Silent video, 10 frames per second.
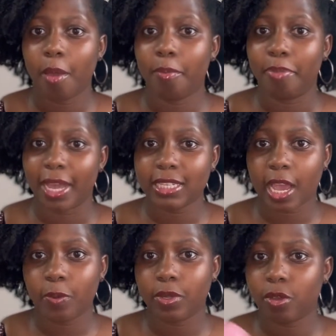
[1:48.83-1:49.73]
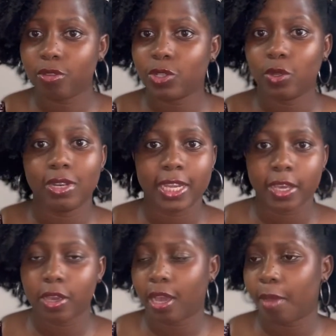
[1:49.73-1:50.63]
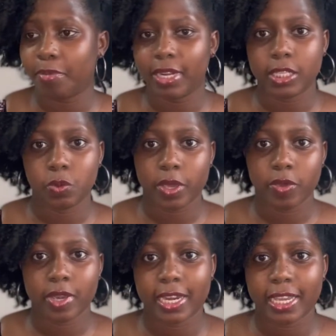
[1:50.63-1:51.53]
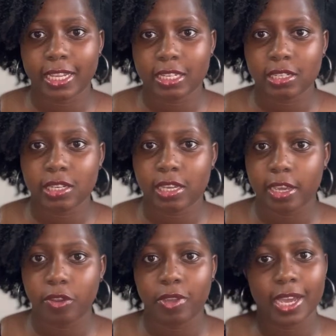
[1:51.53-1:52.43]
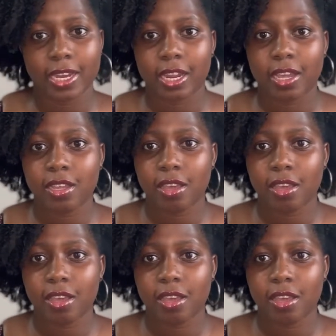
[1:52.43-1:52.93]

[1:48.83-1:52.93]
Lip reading: but I will also link a place where you can get it here in Uganda.